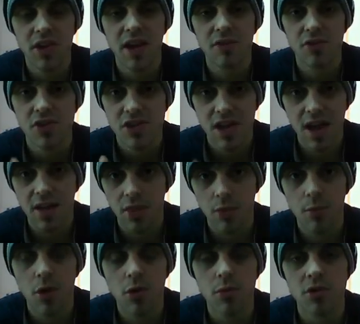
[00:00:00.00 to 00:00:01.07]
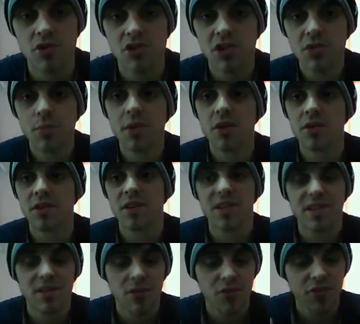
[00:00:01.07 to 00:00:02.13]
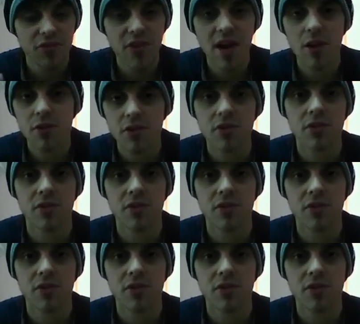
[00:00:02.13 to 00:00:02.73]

average at the moment, just because there's thousands